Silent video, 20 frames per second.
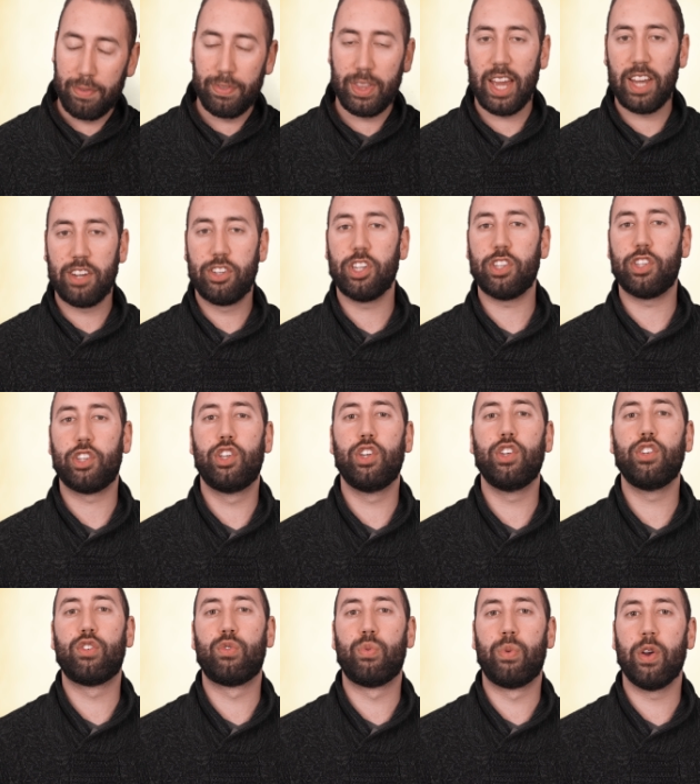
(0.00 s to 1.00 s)
If they had just
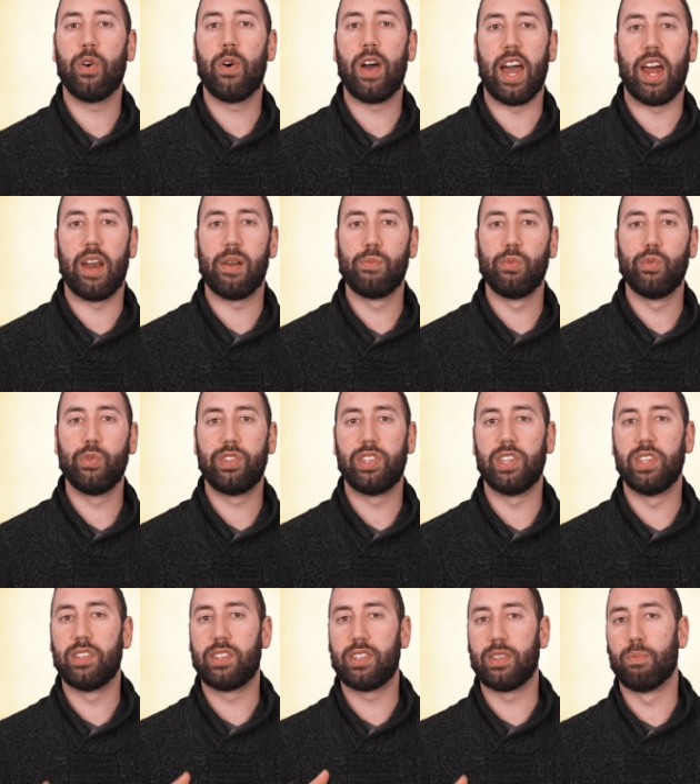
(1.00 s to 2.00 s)
used real animals
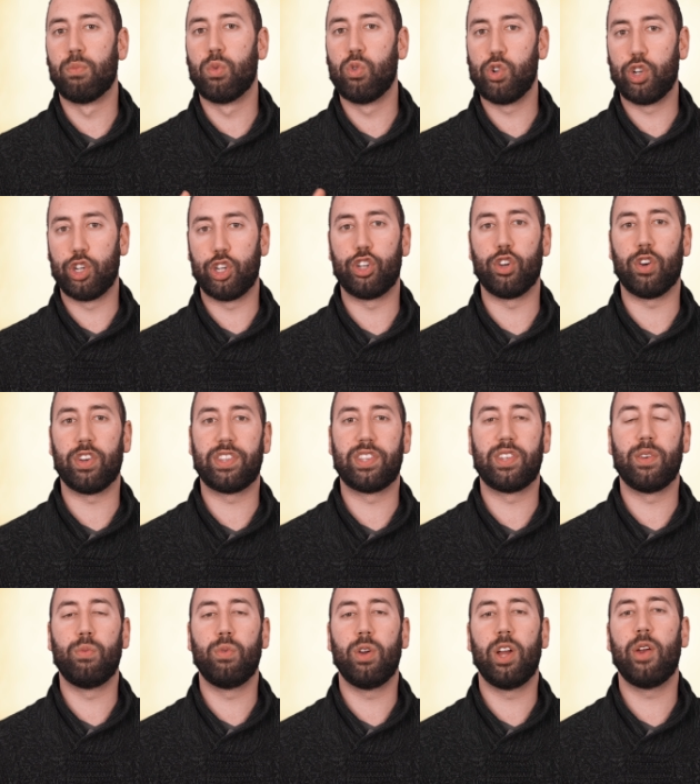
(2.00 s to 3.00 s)
in some more
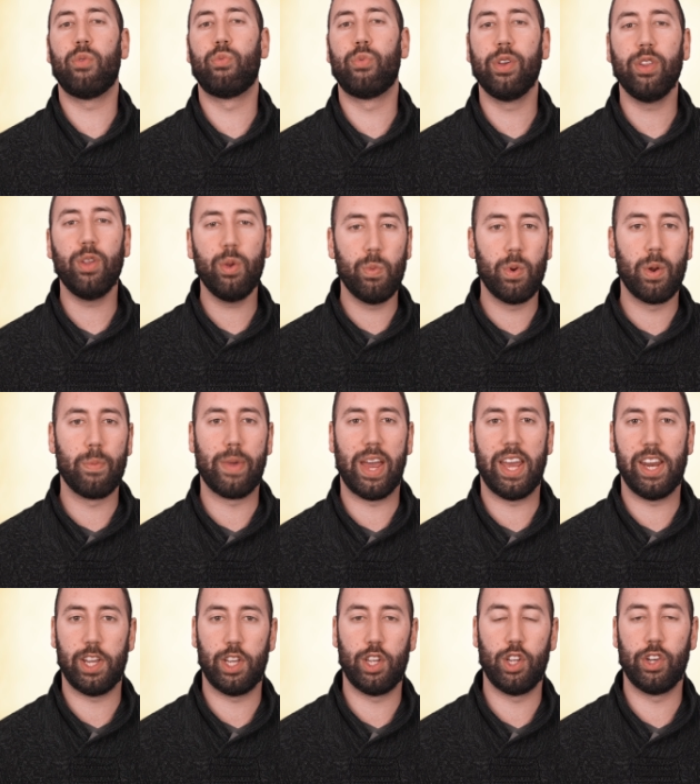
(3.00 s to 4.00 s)
shots, it, it really would have
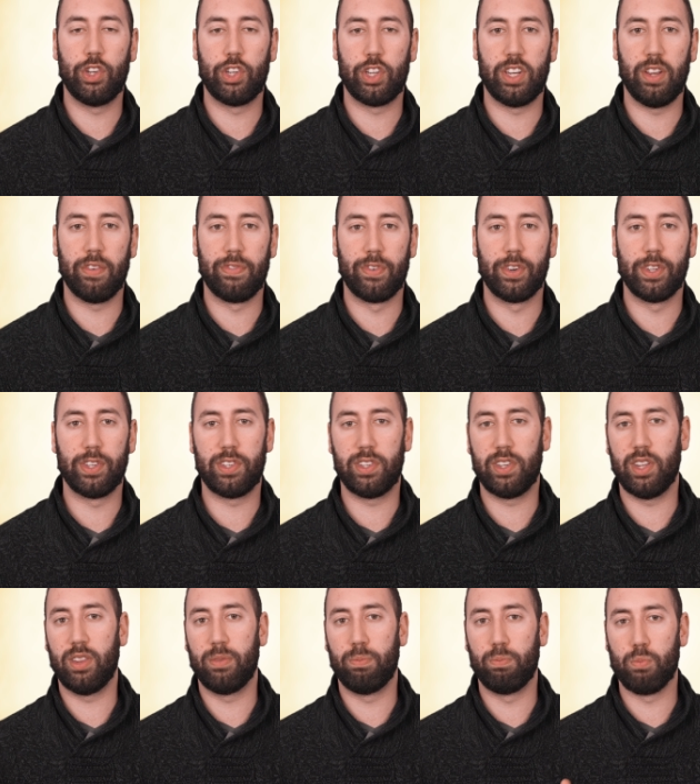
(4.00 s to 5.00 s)
made a huge difference
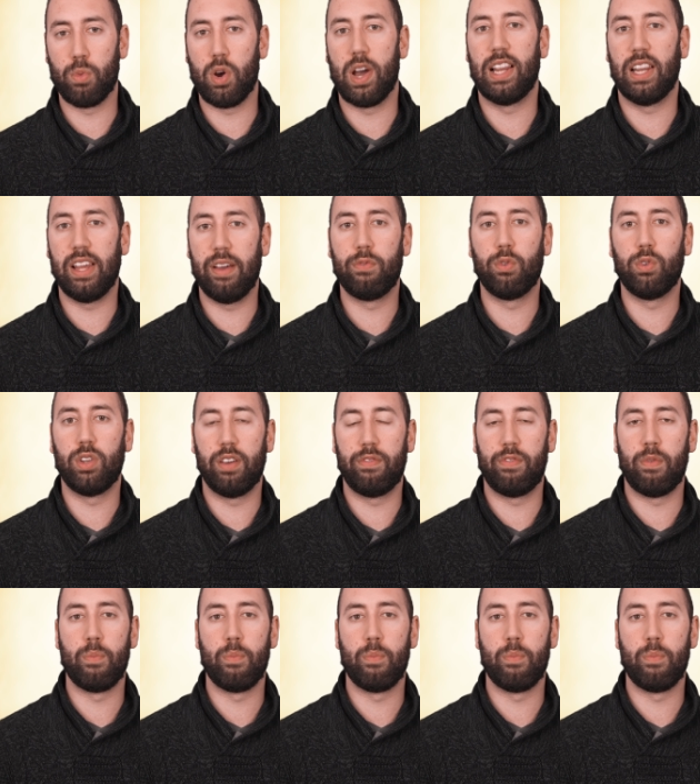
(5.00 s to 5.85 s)
to my level of